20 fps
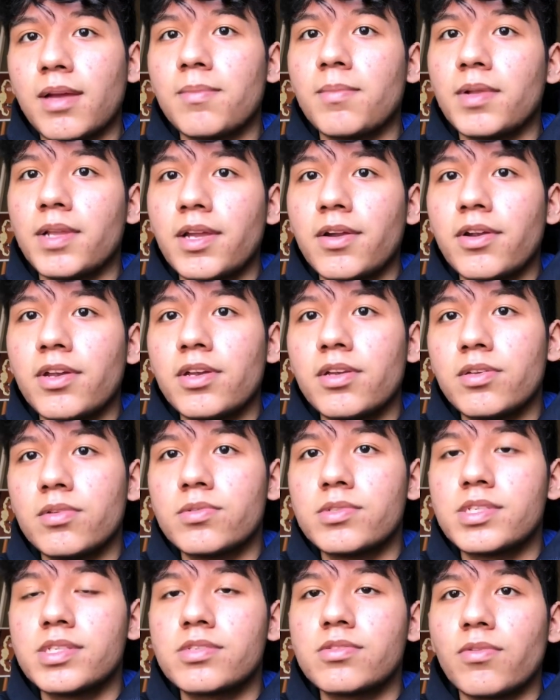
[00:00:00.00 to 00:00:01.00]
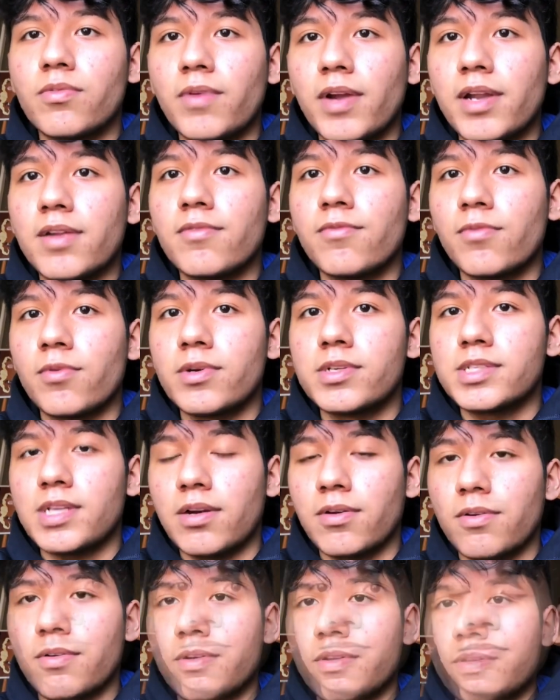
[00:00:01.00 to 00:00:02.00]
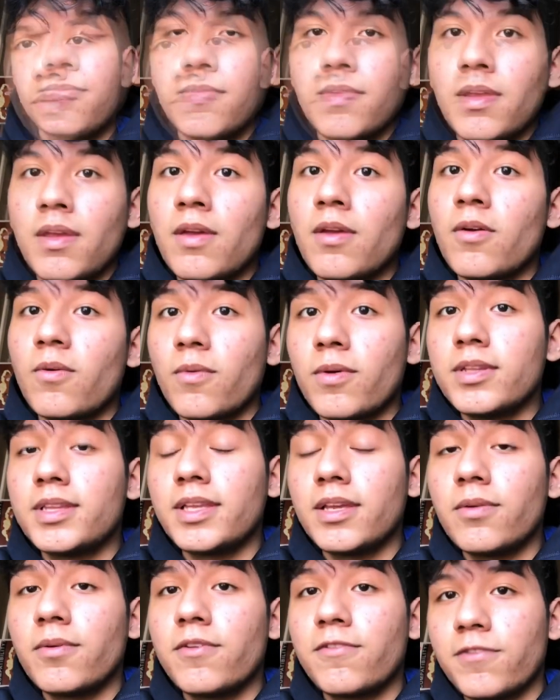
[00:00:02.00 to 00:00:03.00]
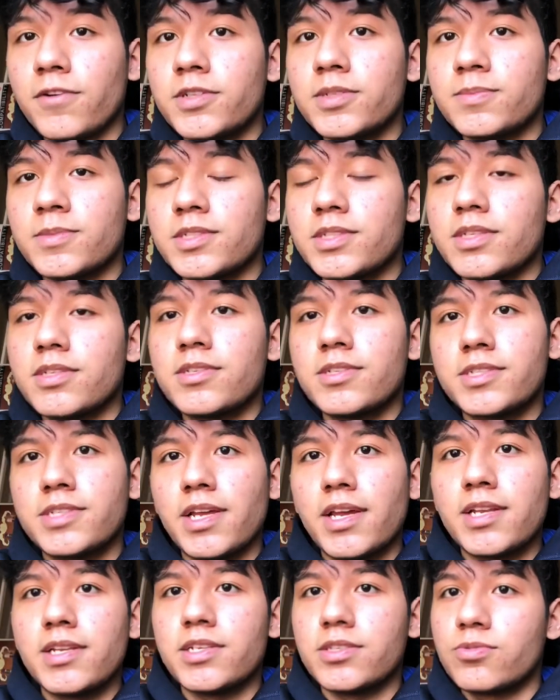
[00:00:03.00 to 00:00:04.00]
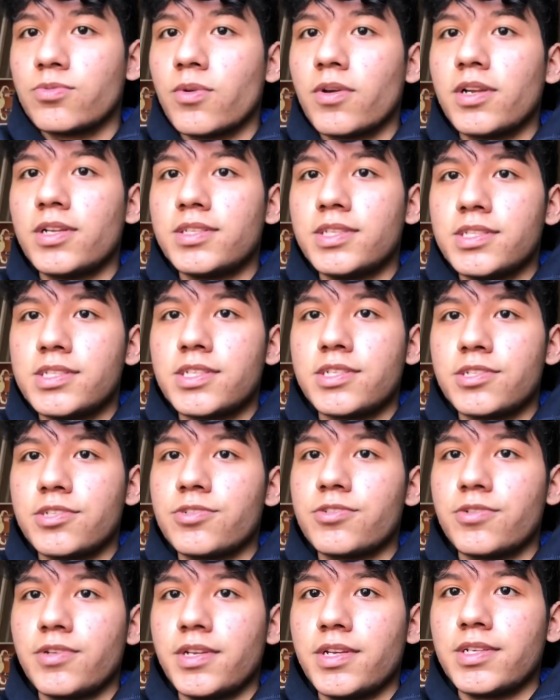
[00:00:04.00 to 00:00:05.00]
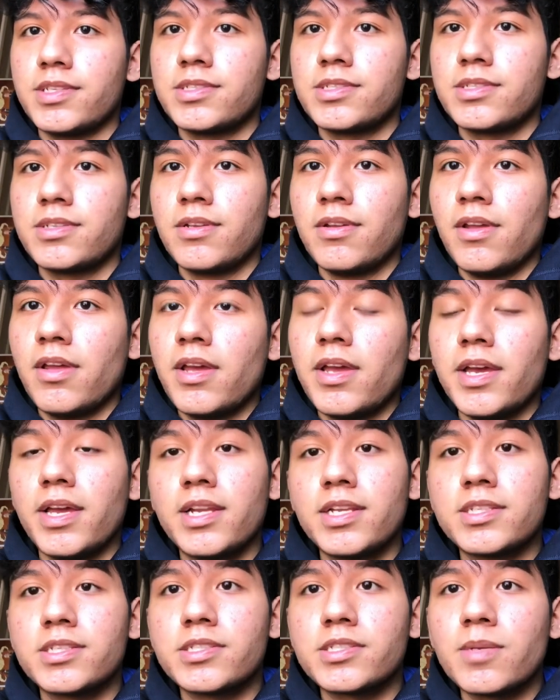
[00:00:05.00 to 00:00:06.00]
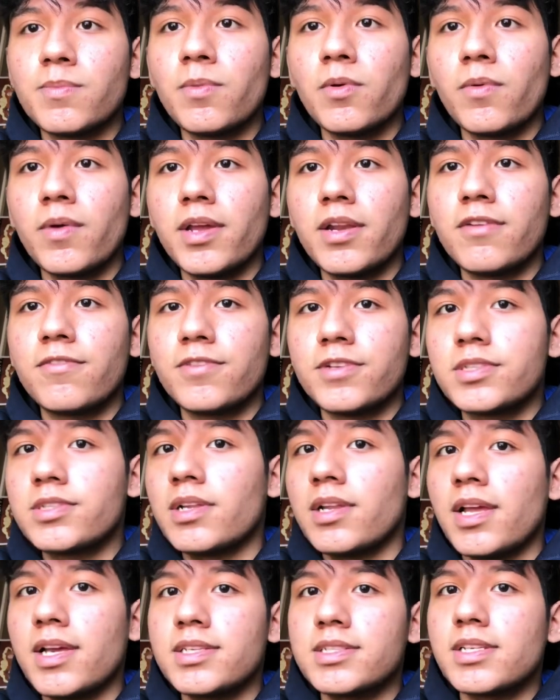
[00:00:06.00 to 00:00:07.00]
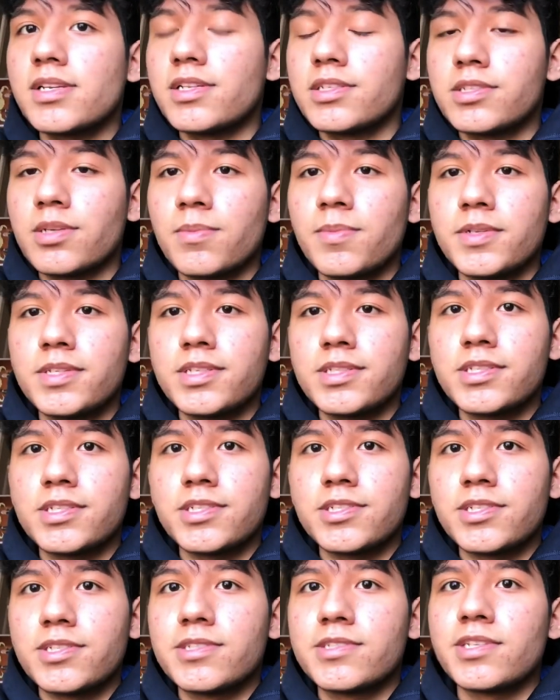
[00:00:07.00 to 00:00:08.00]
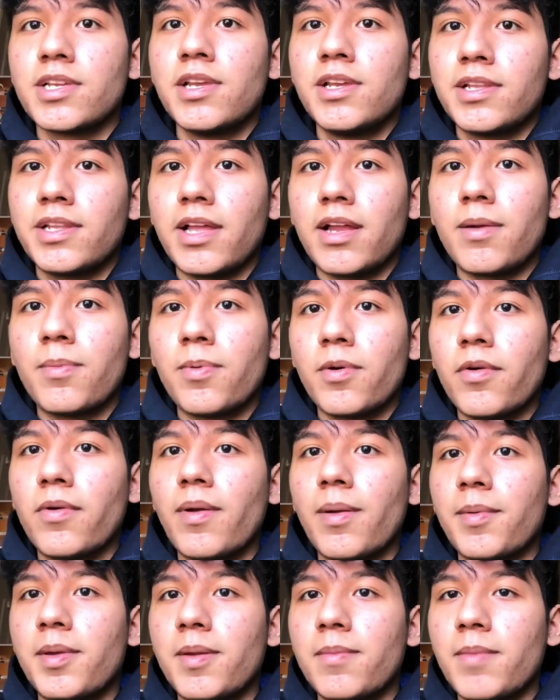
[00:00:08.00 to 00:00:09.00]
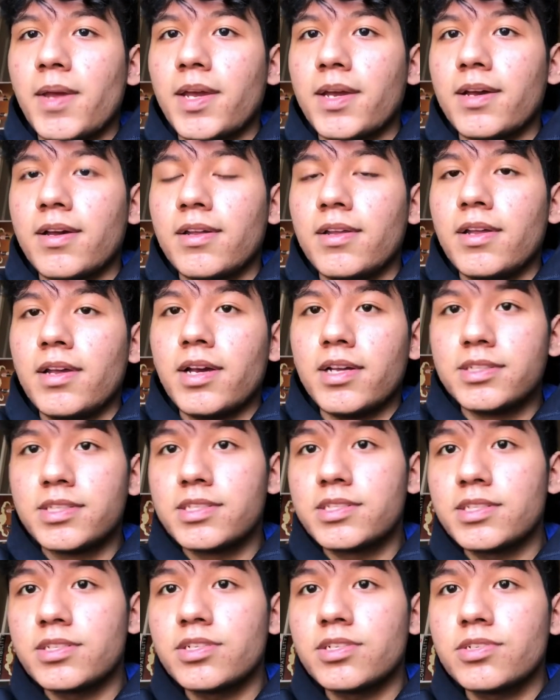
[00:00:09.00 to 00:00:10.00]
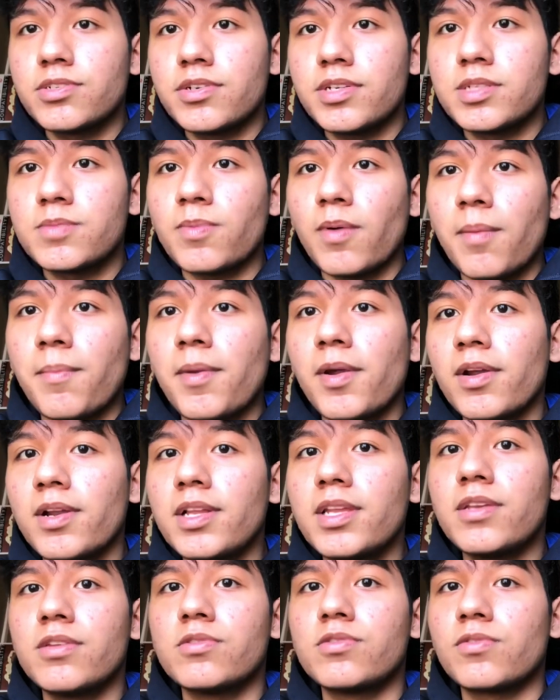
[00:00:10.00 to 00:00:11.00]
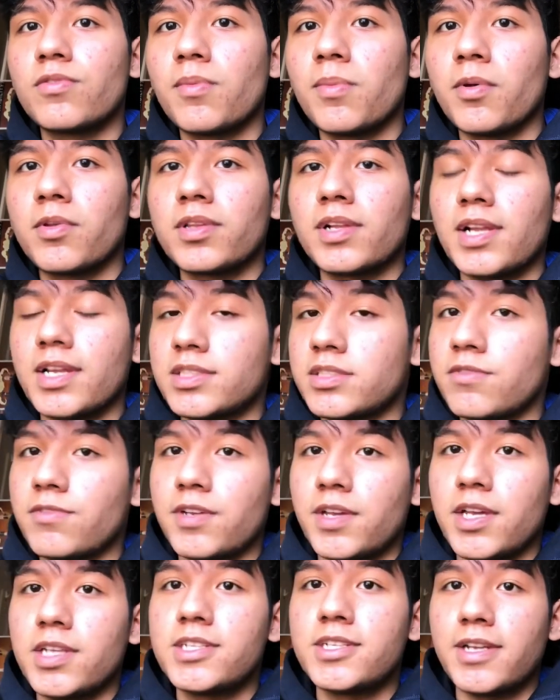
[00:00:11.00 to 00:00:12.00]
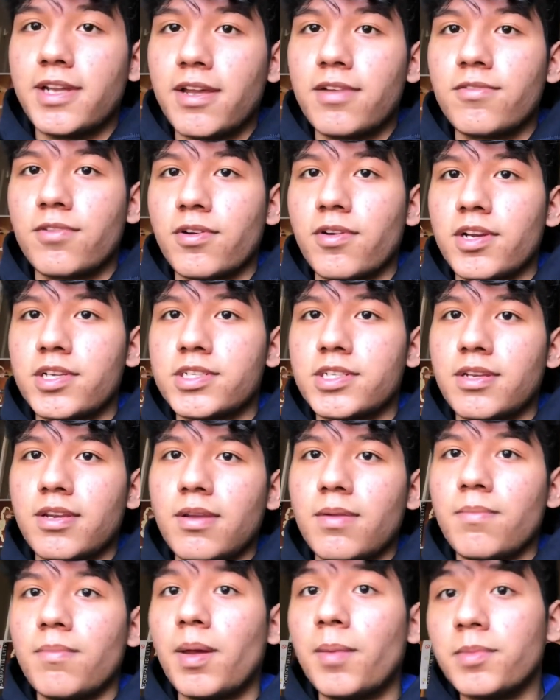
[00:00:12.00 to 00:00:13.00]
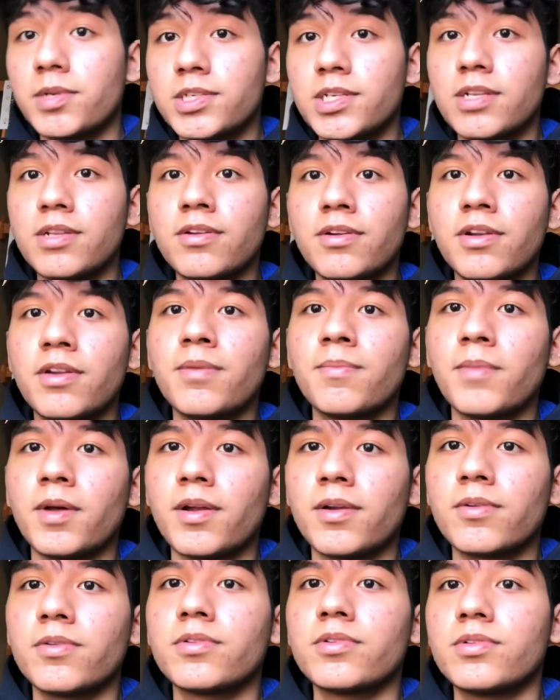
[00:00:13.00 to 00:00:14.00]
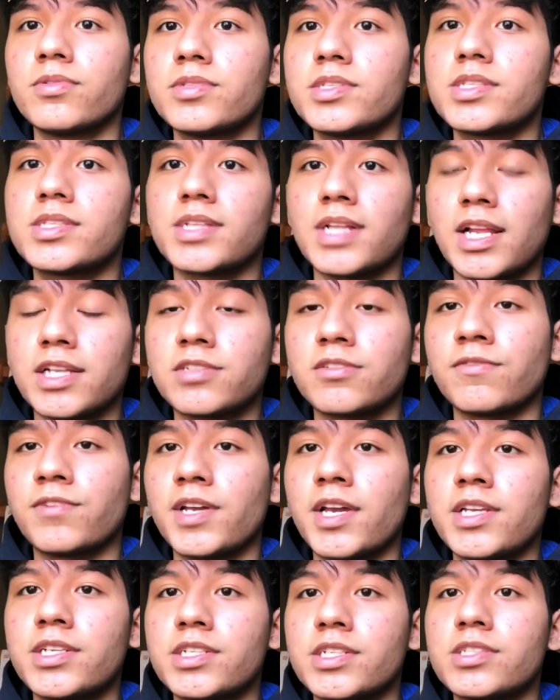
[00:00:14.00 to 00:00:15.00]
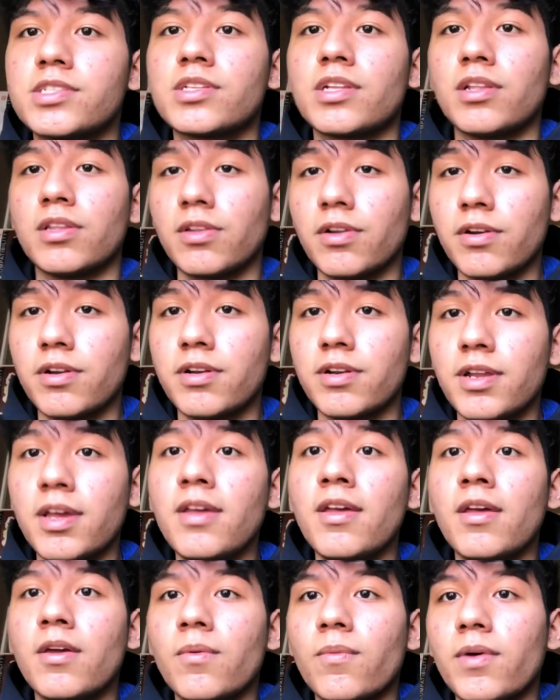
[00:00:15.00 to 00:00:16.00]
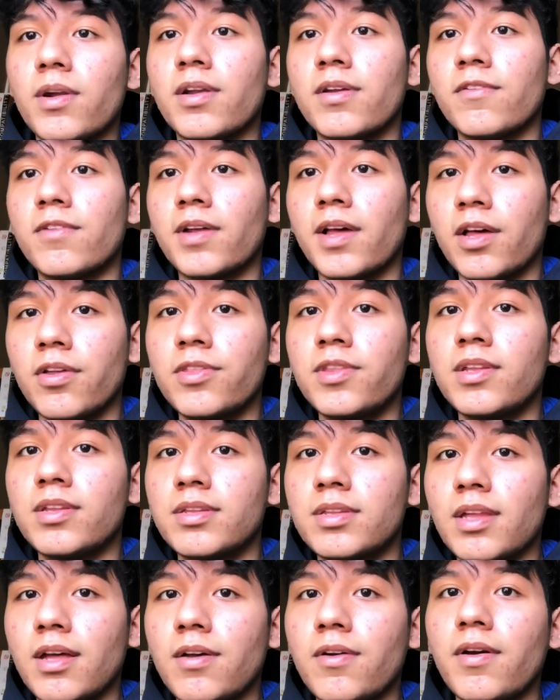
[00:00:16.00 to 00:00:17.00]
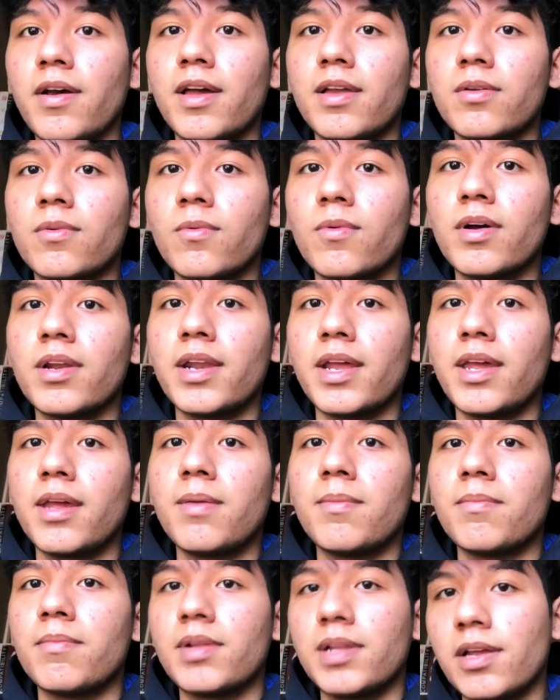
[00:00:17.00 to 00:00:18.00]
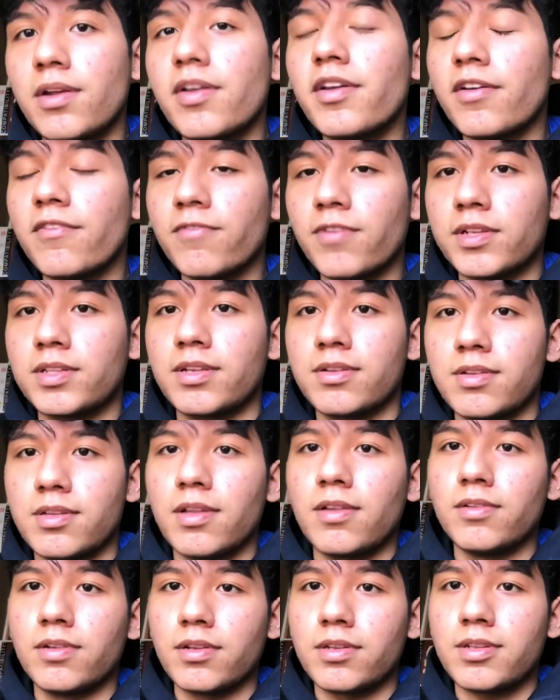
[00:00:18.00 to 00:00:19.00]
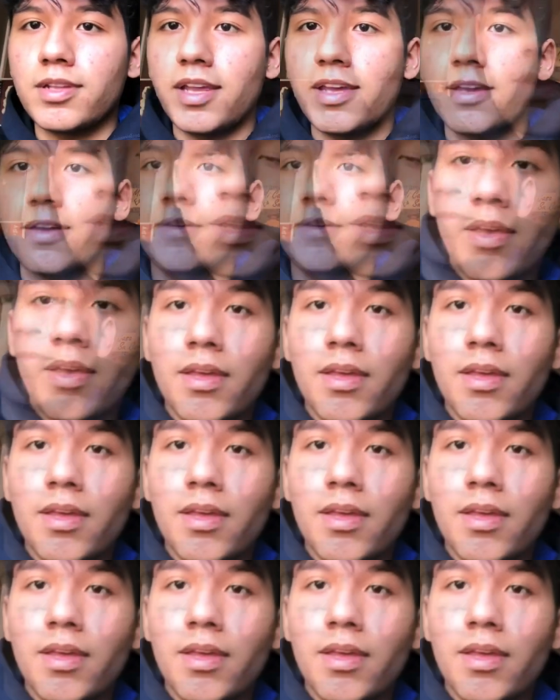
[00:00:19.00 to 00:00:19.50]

malaria uses random forest algorithm. One thing we first must understand is what a decision tree is. It is a simple way to visualize and interpret decisions that a program can make. A decision tree is primarily used for both classification and regression. My machine learning model uses classification to learn what a healthy cell and what a malaria-infected cell looks like.